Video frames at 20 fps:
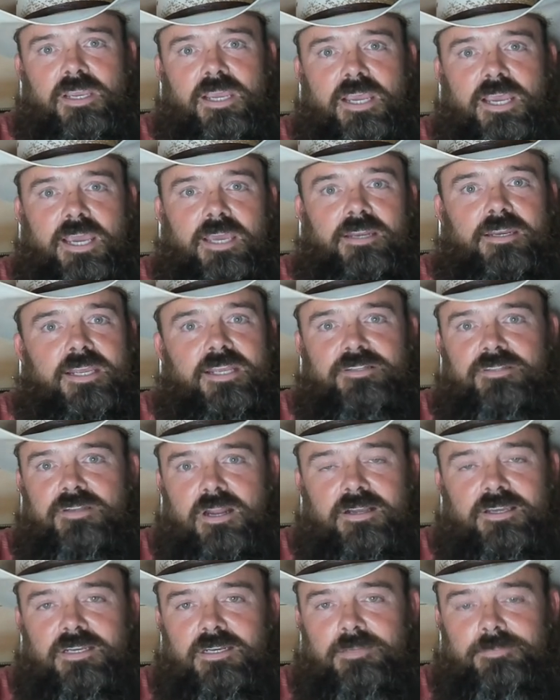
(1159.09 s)
And it's
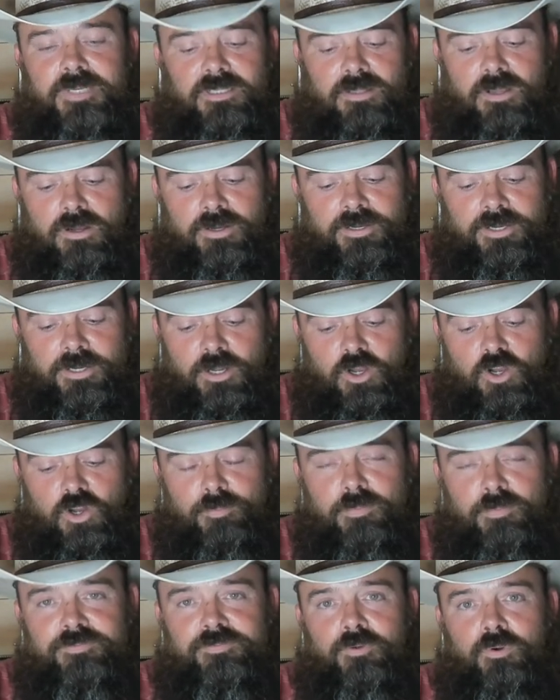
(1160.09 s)
not going to be long at all
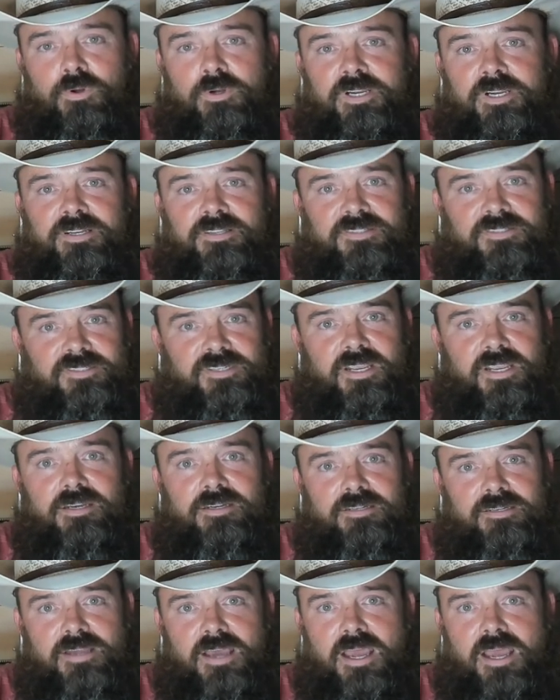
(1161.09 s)
before it is
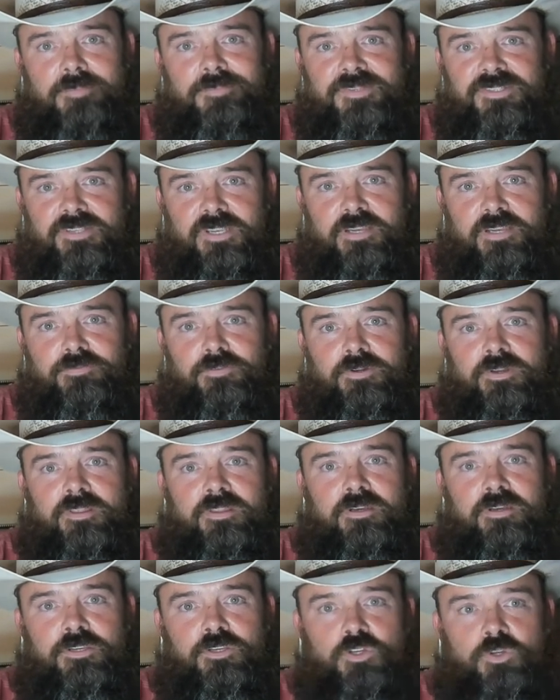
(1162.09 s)
10 times safer
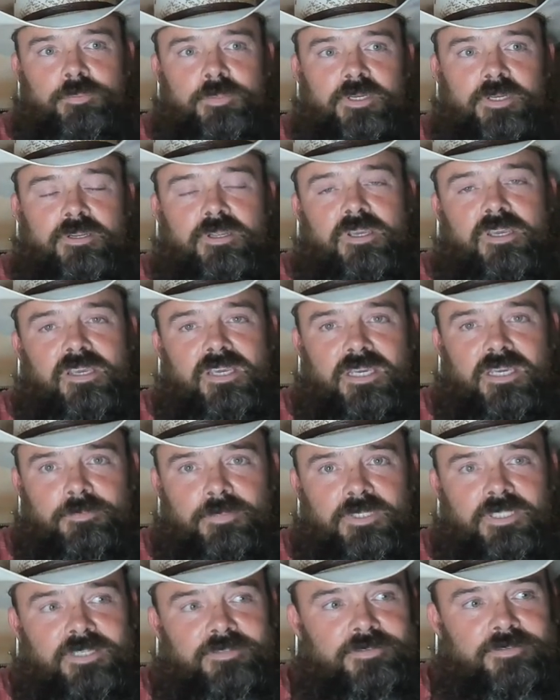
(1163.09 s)
than a human. And
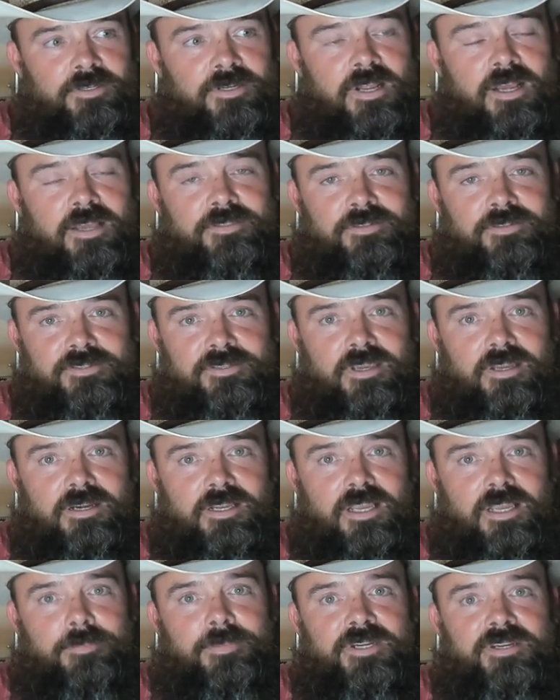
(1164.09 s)
believe it or not, there's going to
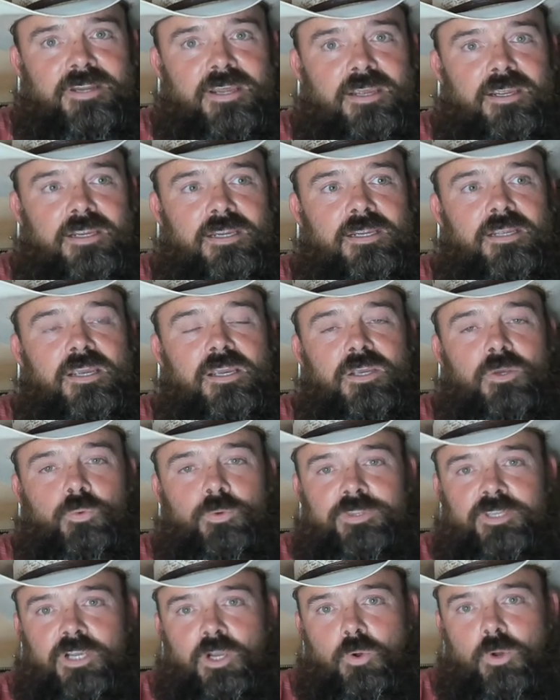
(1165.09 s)
come a day
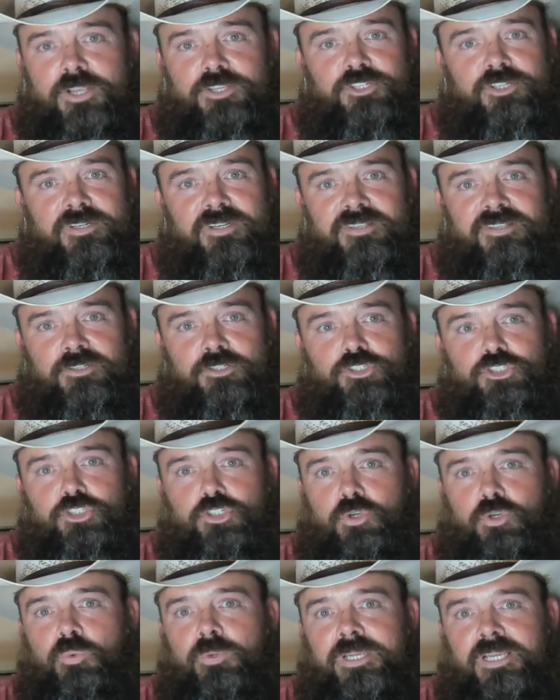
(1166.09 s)
when the question isn't
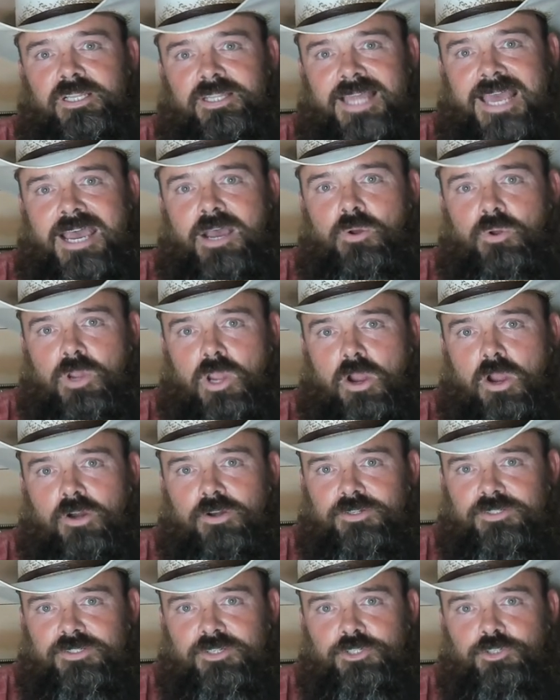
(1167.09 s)
should we allow
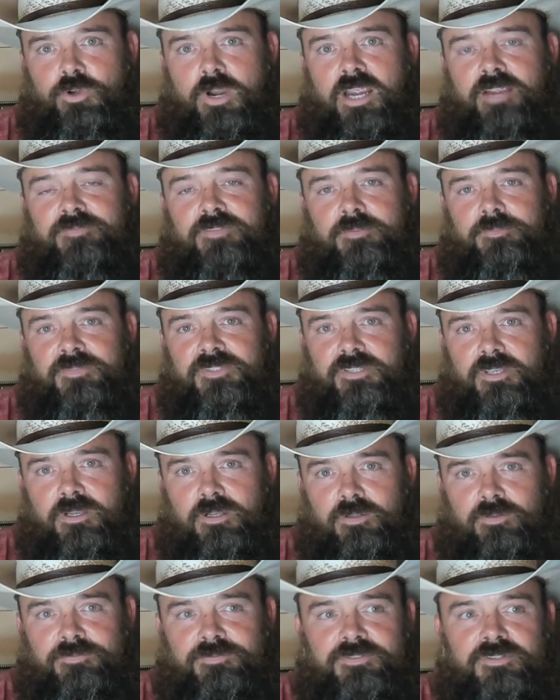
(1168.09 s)
cars to drive
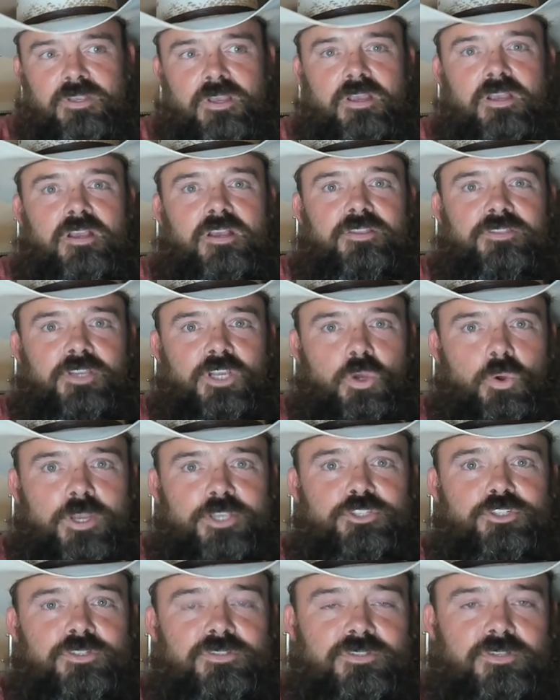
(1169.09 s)
themselves? The
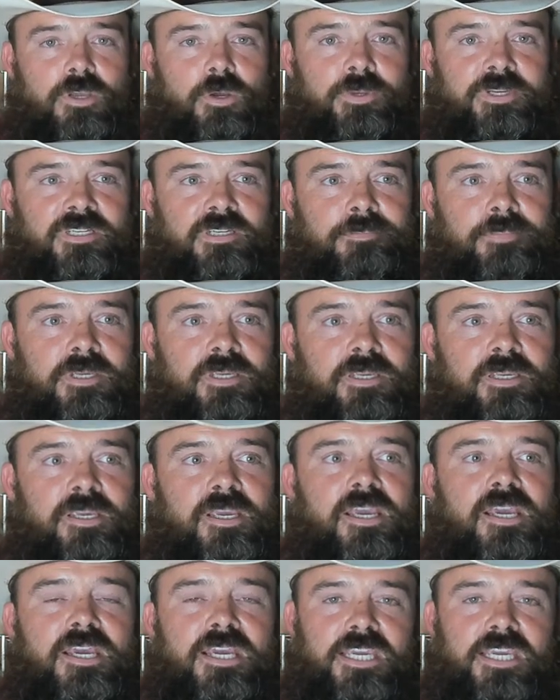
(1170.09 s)
question's going to be